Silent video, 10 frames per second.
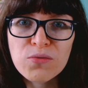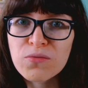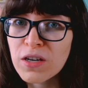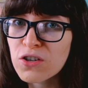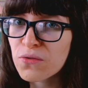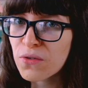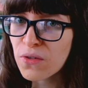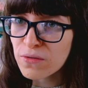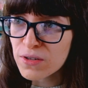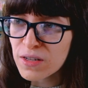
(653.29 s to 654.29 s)
reach for
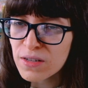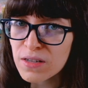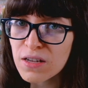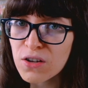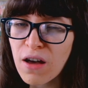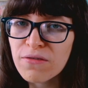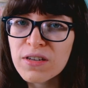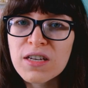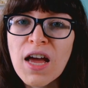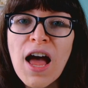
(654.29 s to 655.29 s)
those things as
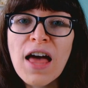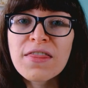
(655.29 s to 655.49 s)
often.